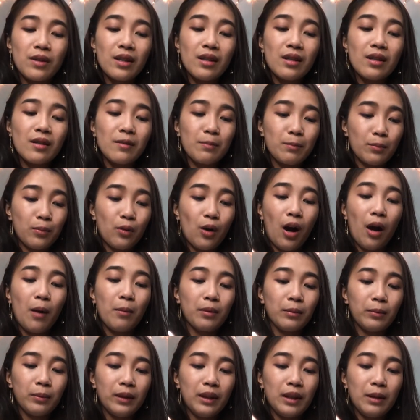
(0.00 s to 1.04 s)
This is
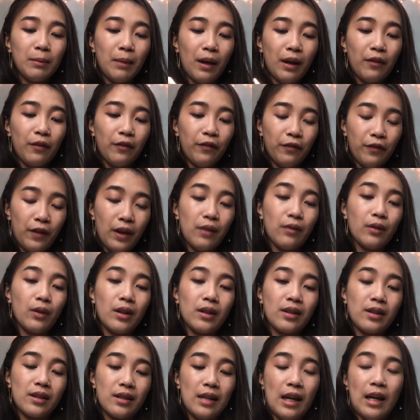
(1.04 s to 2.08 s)
probably my
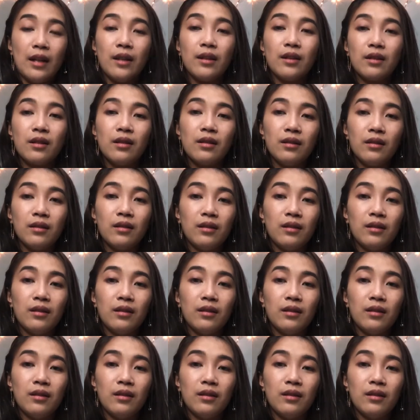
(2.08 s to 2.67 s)
favorite scent.